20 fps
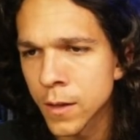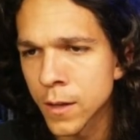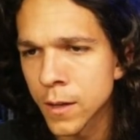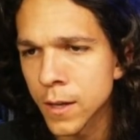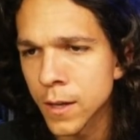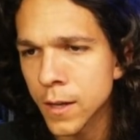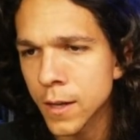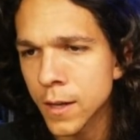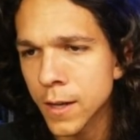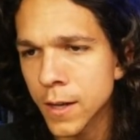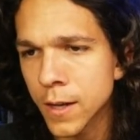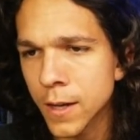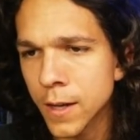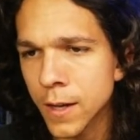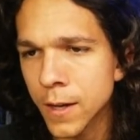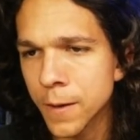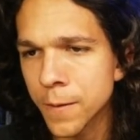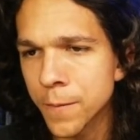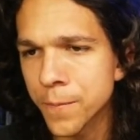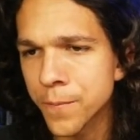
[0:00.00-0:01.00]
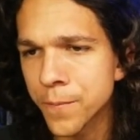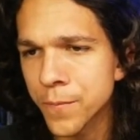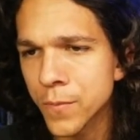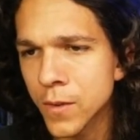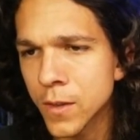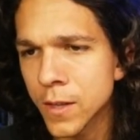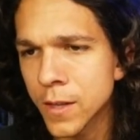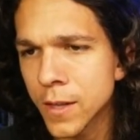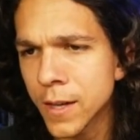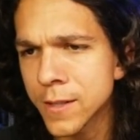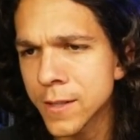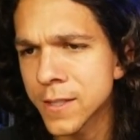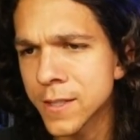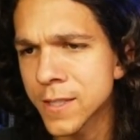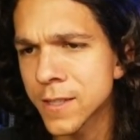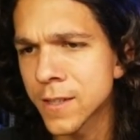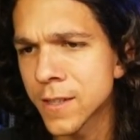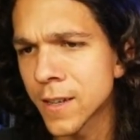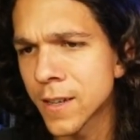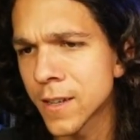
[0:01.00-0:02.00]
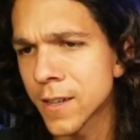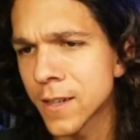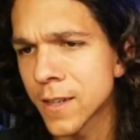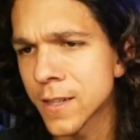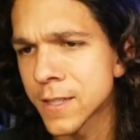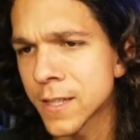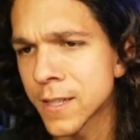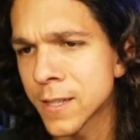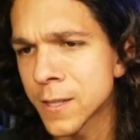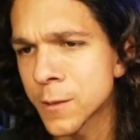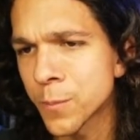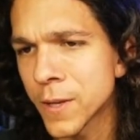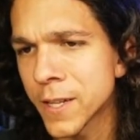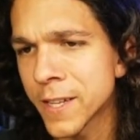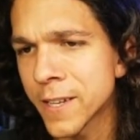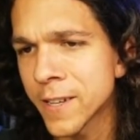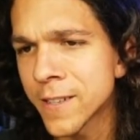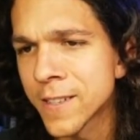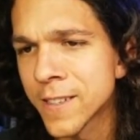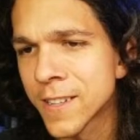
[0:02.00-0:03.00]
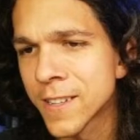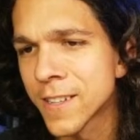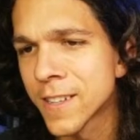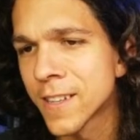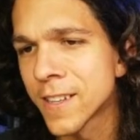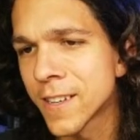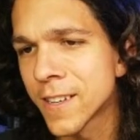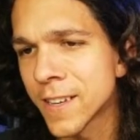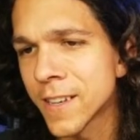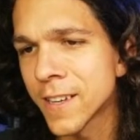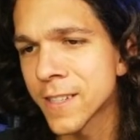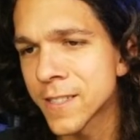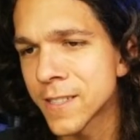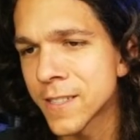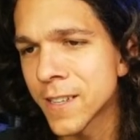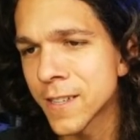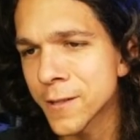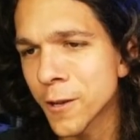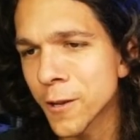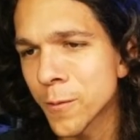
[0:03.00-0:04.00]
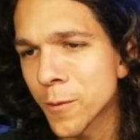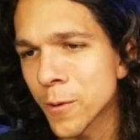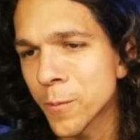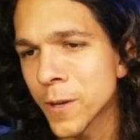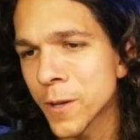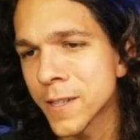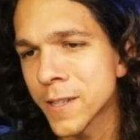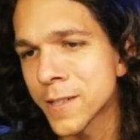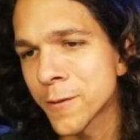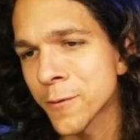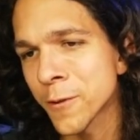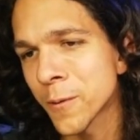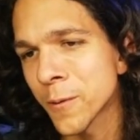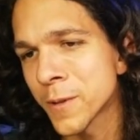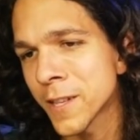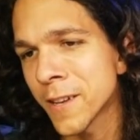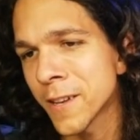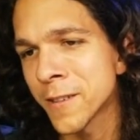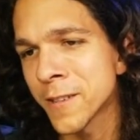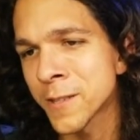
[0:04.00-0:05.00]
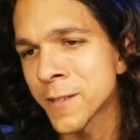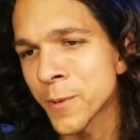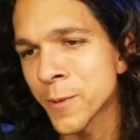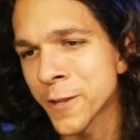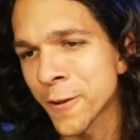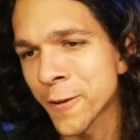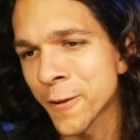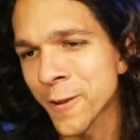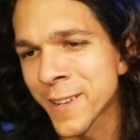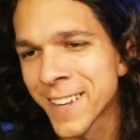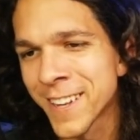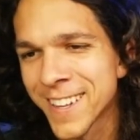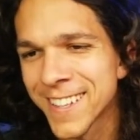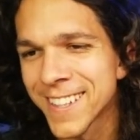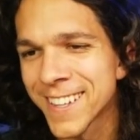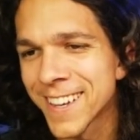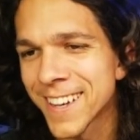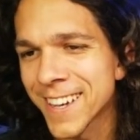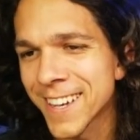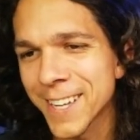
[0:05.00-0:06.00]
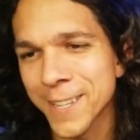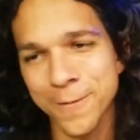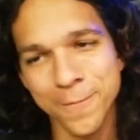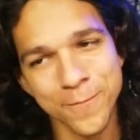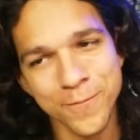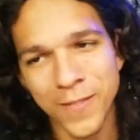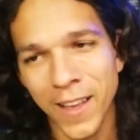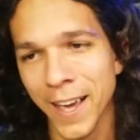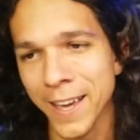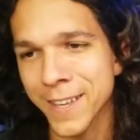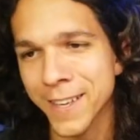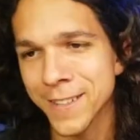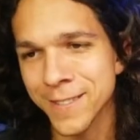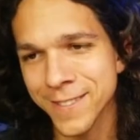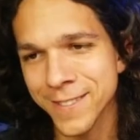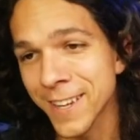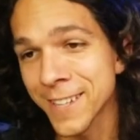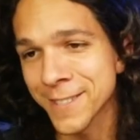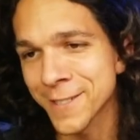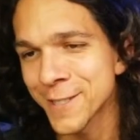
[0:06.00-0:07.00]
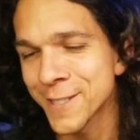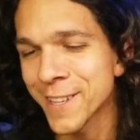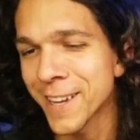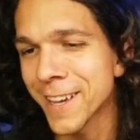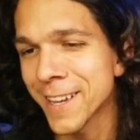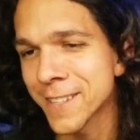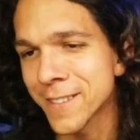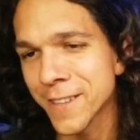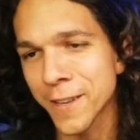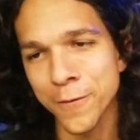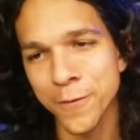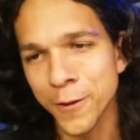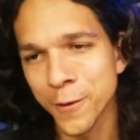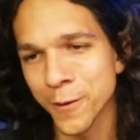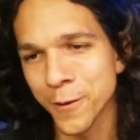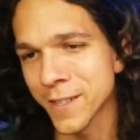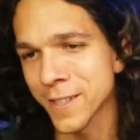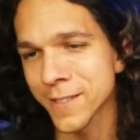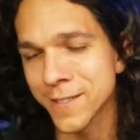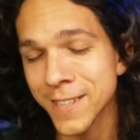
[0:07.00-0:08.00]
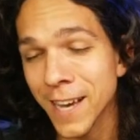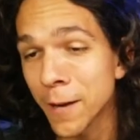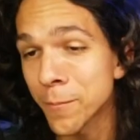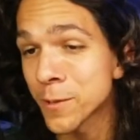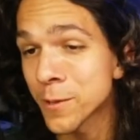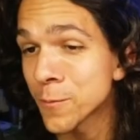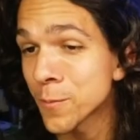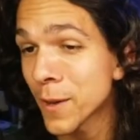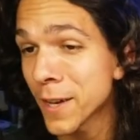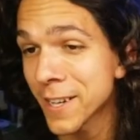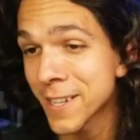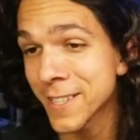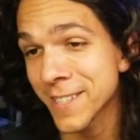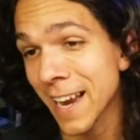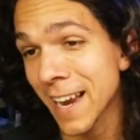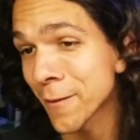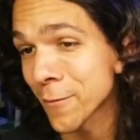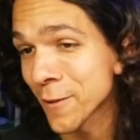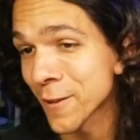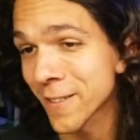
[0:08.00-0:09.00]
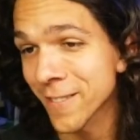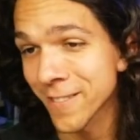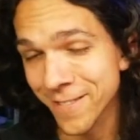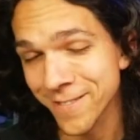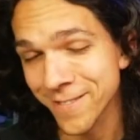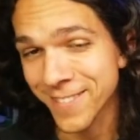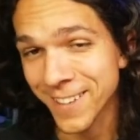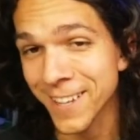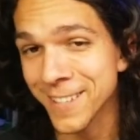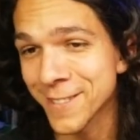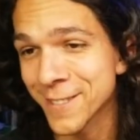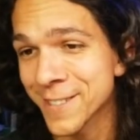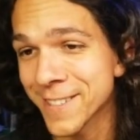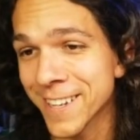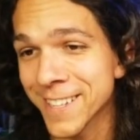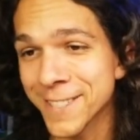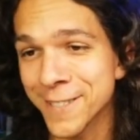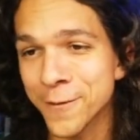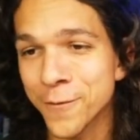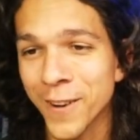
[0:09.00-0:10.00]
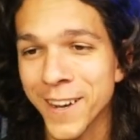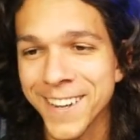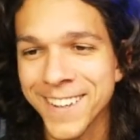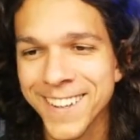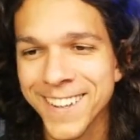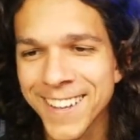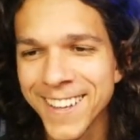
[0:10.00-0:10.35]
Uh, yes, uh, Sinespedia. Y así es como aparece un comentario en español. Uh, I can understand. If you want to type in Spanish, I will understand just fine.